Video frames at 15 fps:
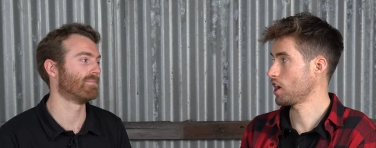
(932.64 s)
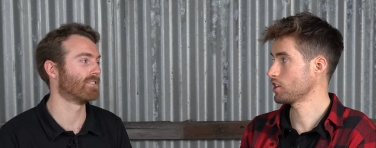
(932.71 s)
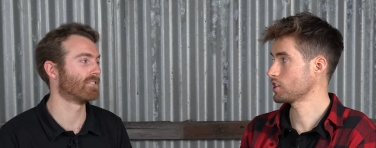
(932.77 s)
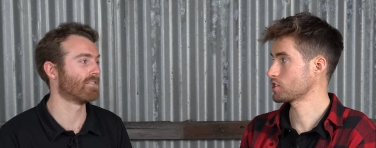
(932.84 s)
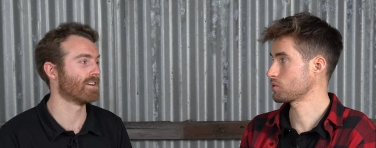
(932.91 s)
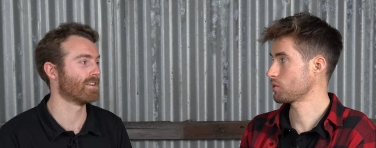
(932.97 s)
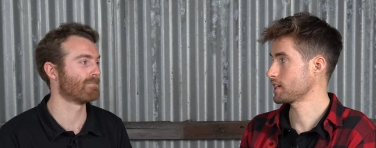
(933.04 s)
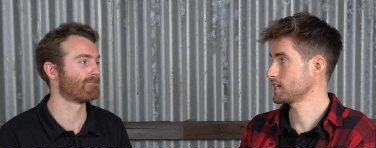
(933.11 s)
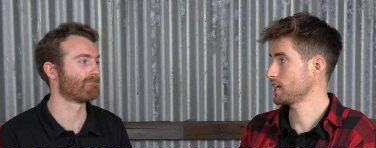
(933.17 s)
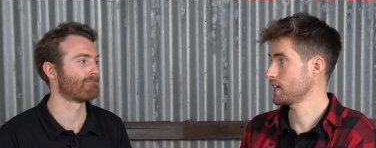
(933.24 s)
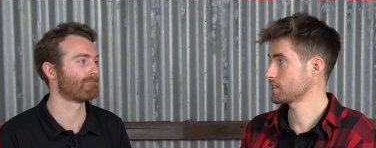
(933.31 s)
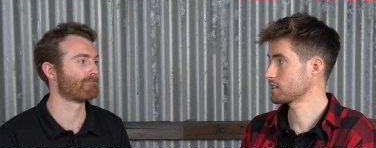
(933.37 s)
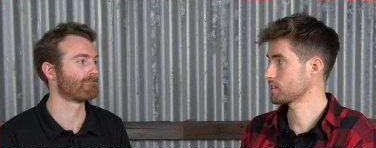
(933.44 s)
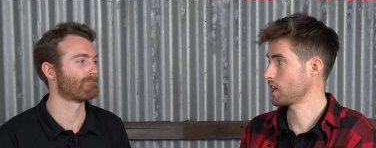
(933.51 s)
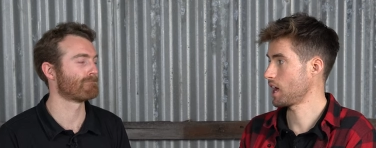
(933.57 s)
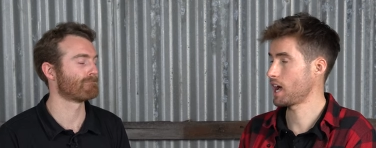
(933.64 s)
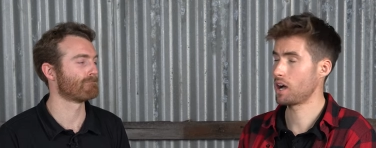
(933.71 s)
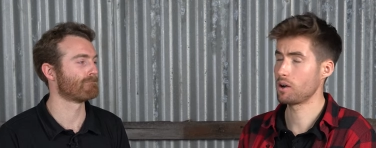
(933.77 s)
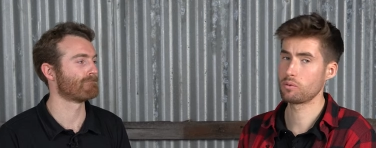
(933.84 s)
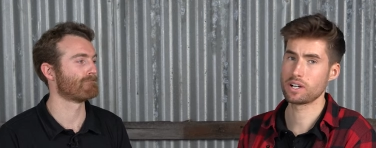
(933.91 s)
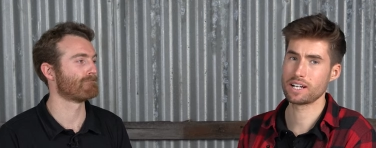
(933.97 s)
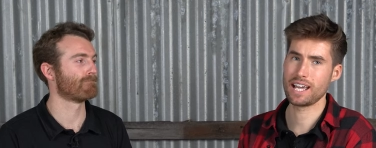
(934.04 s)
Speaker 1: on it's the fun. 29th,
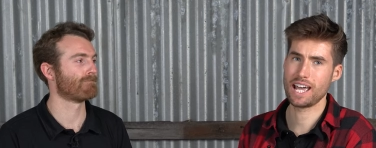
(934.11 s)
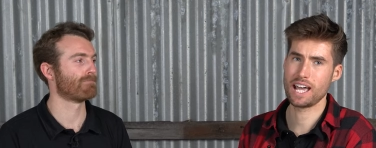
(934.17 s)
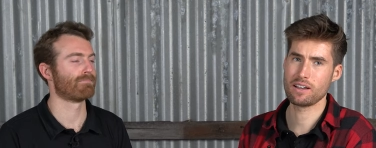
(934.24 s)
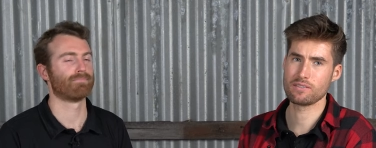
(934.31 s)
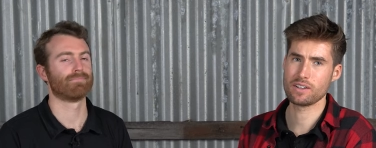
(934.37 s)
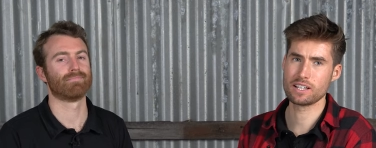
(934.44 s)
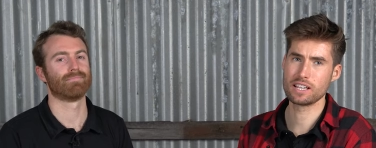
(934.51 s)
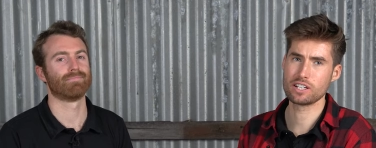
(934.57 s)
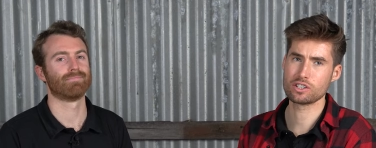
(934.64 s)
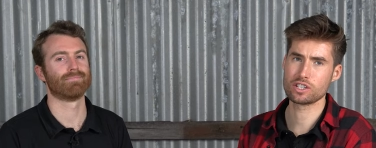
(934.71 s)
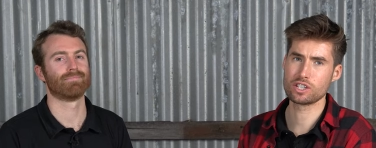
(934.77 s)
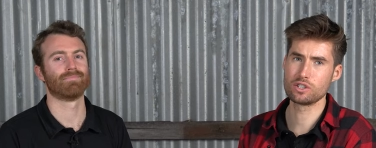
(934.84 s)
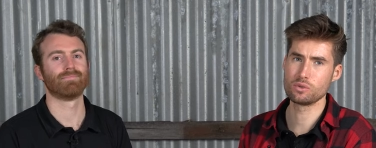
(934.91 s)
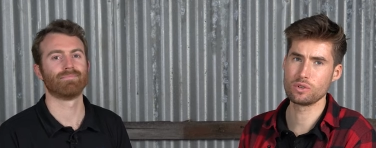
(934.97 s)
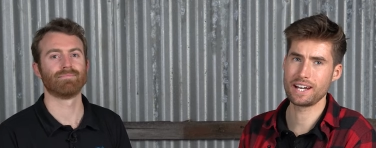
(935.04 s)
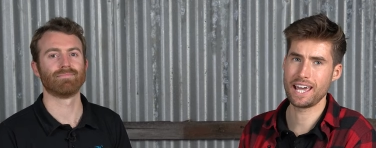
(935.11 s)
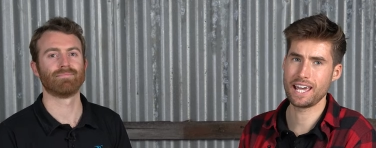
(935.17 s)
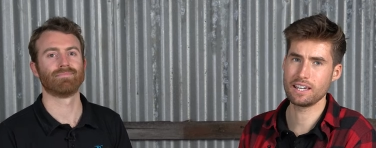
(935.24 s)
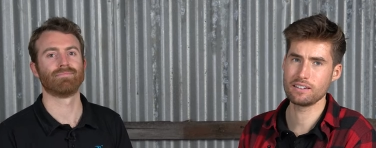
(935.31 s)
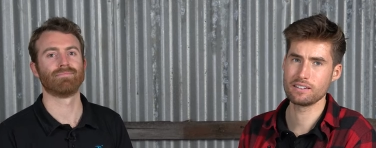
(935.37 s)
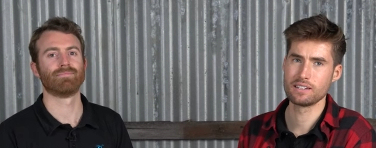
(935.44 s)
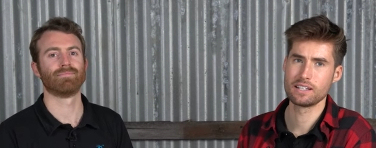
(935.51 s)
uh, we're going to have a little
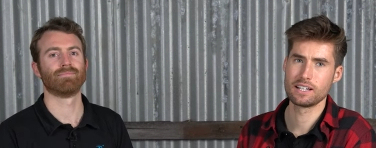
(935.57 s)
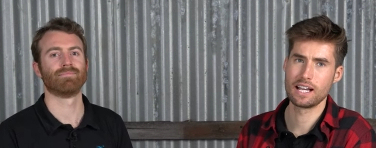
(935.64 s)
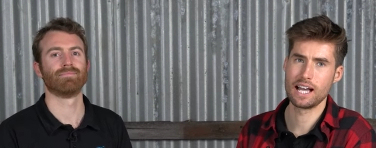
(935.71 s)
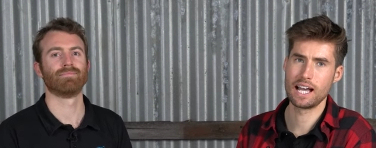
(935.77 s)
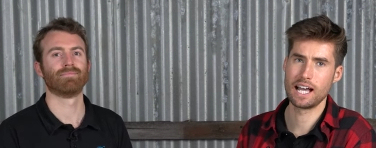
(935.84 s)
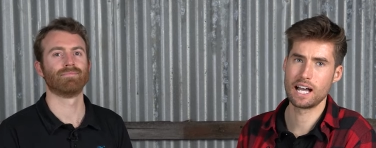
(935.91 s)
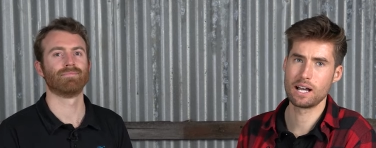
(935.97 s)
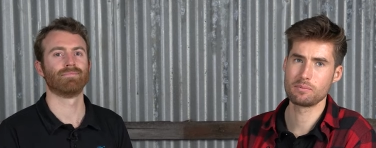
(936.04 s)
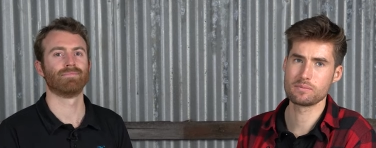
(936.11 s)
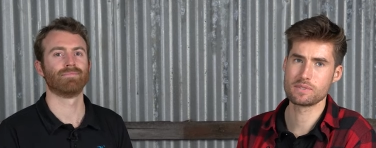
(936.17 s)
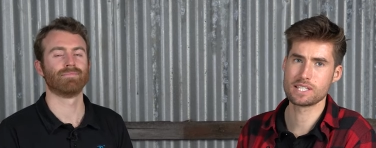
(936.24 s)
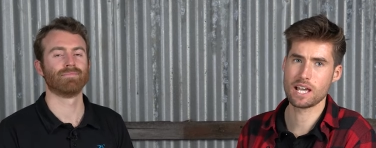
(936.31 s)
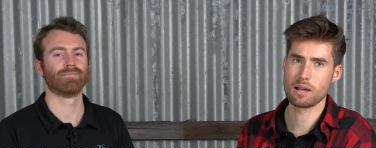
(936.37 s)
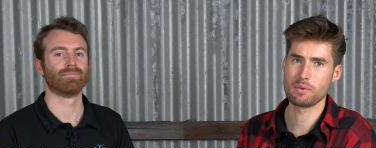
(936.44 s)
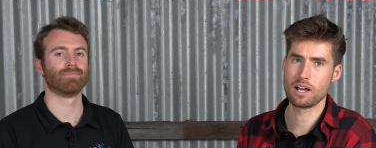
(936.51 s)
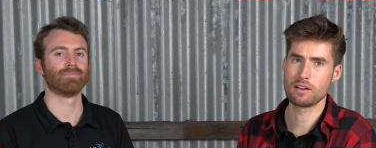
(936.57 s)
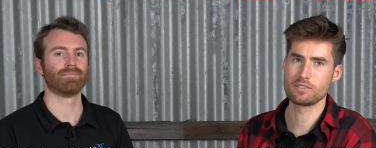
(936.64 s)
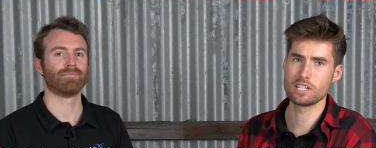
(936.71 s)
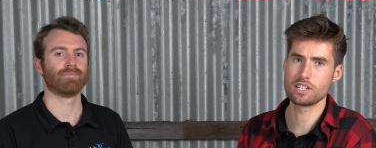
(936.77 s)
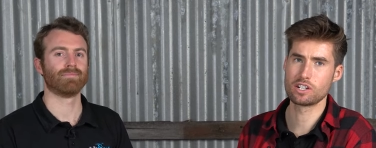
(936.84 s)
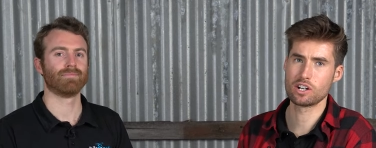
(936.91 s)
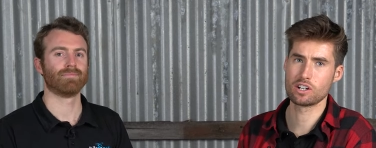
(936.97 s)
Q&A. Um, some of
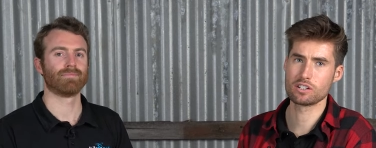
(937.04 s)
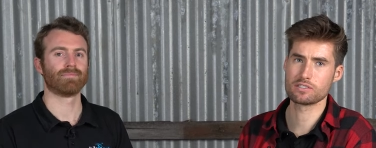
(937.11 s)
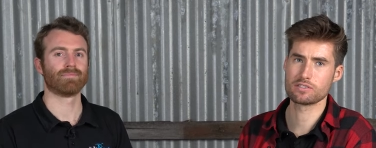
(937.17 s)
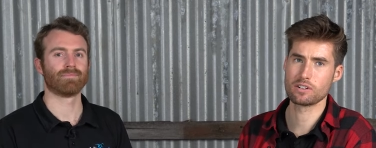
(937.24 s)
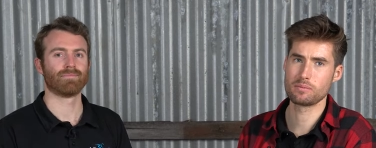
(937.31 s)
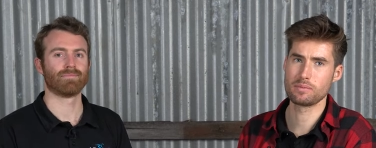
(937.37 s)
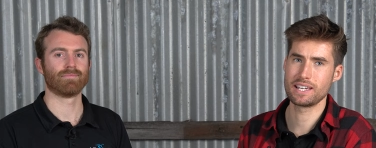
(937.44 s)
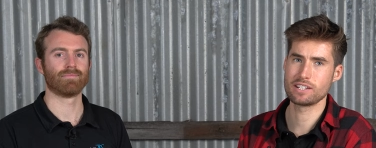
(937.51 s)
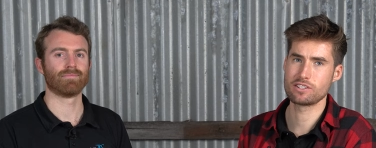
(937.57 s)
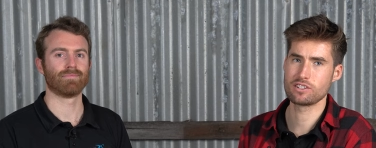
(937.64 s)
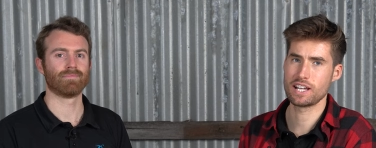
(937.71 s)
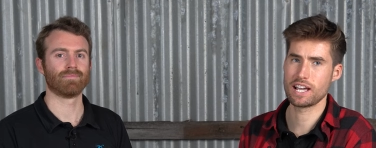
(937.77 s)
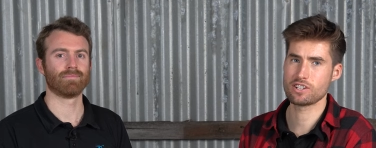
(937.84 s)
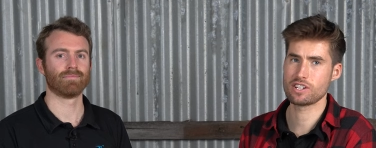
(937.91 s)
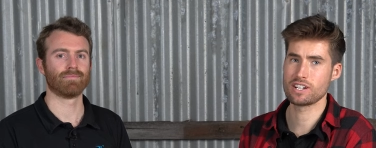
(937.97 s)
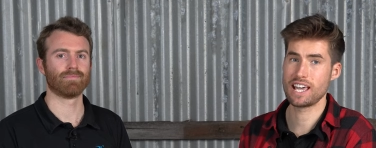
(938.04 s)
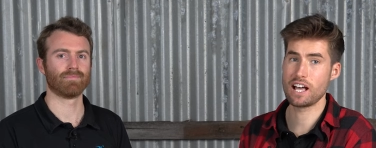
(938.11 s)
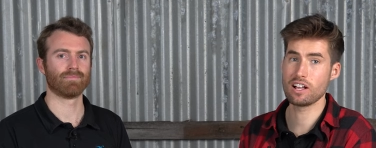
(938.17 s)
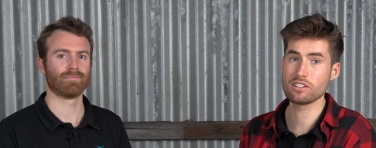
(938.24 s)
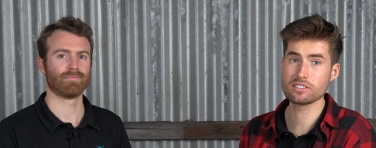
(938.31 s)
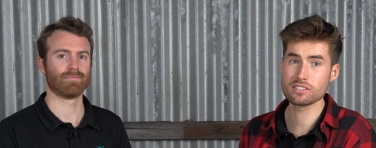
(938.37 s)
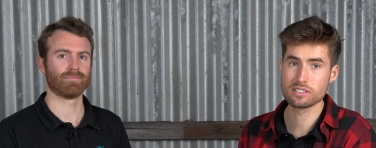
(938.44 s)
the girls from
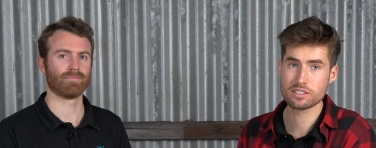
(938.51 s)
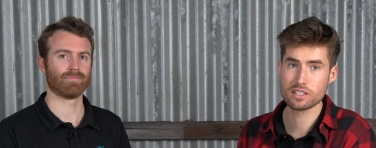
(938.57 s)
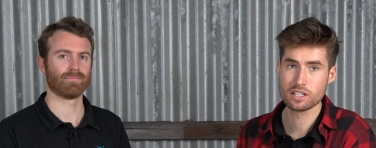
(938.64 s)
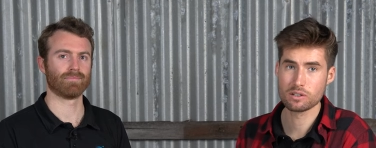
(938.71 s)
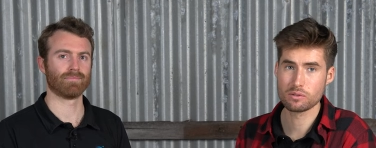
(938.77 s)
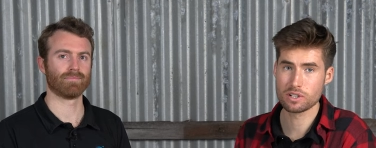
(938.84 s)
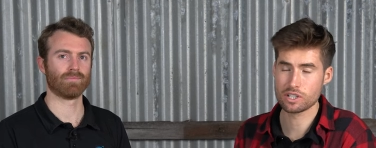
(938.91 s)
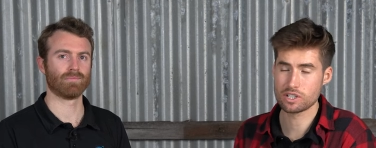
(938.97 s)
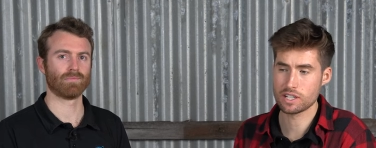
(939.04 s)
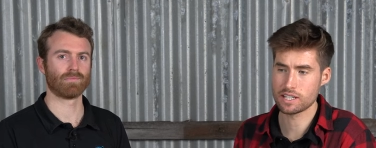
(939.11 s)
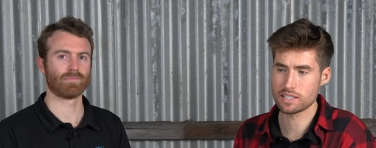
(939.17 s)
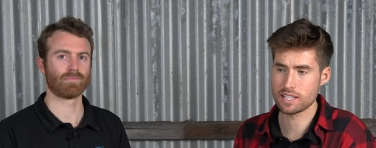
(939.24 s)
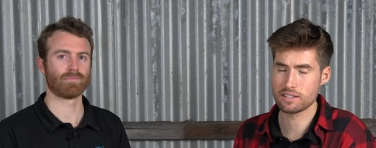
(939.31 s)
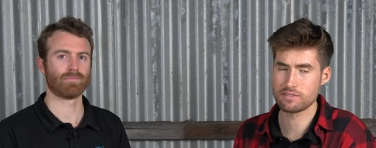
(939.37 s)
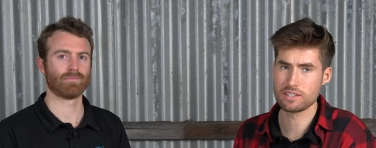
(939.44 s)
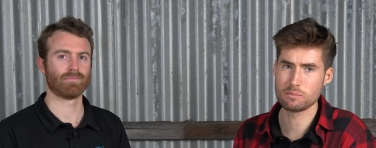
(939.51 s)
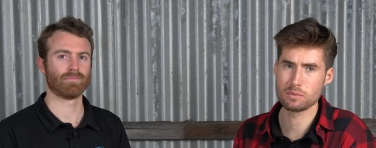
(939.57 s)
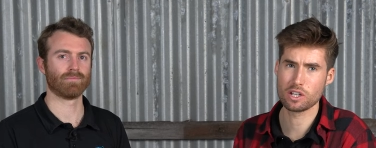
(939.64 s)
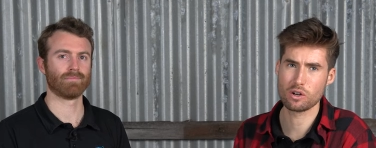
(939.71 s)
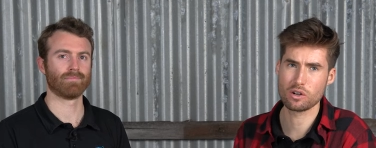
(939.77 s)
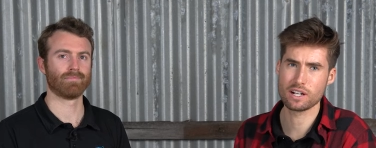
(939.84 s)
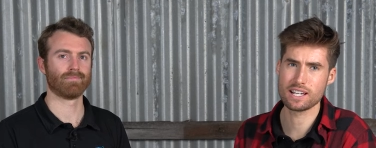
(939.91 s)
InternationElles, which is a female
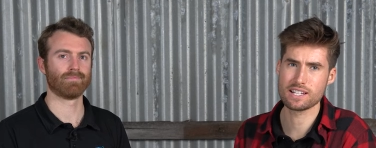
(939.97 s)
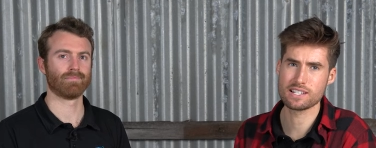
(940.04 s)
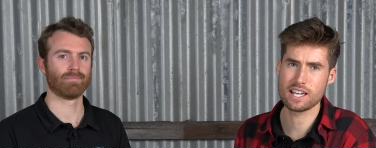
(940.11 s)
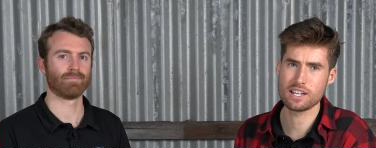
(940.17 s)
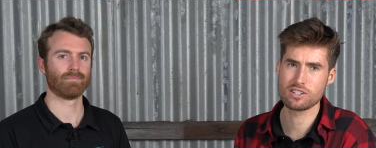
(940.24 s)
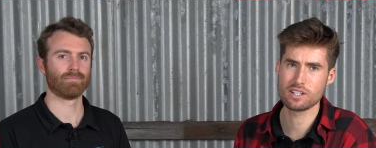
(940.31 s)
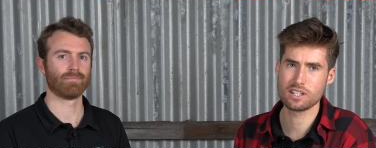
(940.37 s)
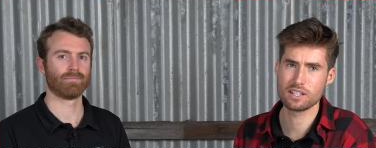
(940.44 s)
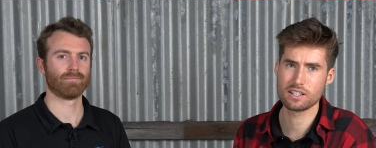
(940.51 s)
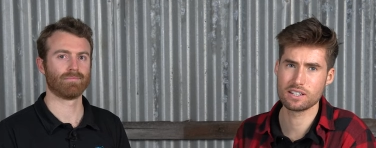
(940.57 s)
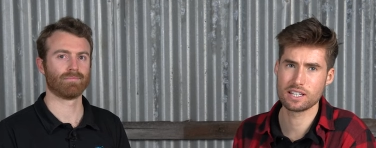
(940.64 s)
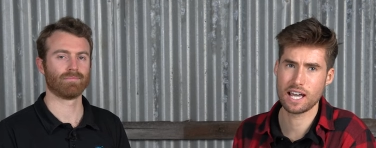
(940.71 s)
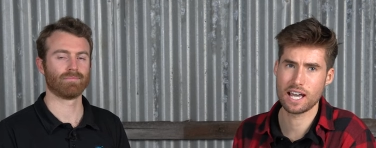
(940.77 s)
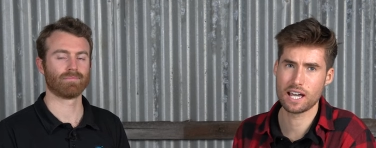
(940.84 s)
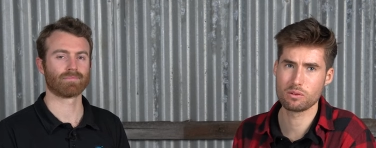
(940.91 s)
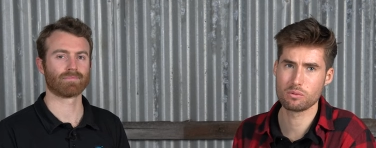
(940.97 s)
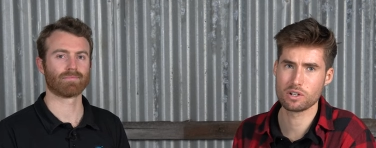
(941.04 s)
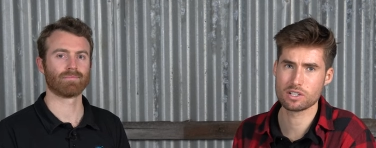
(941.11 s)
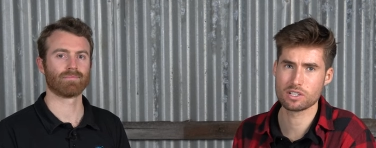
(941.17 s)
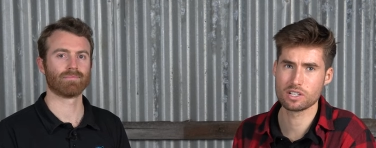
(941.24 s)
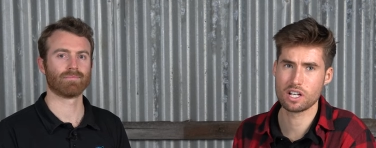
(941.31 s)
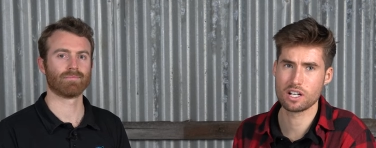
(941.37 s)
organization that
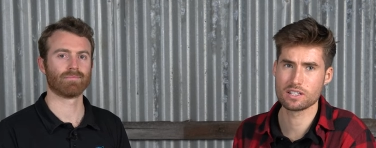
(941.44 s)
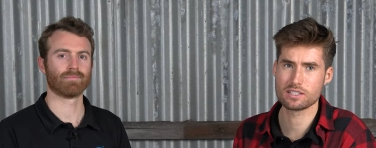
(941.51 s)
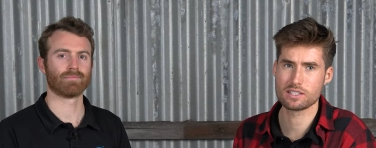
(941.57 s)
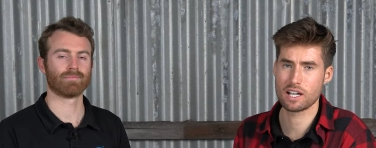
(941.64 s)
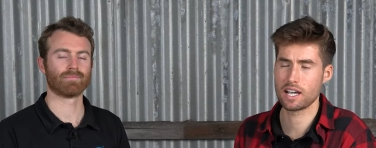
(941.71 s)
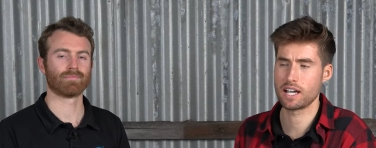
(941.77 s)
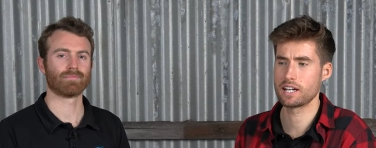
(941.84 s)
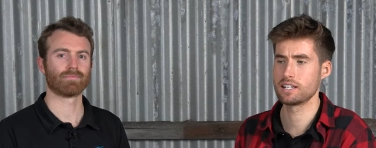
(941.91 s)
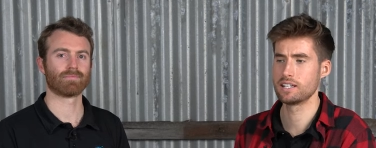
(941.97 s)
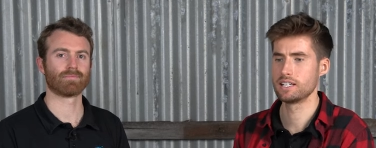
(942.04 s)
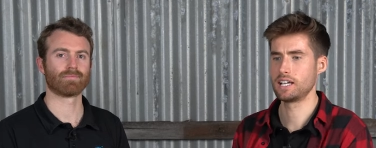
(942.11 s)
works alongside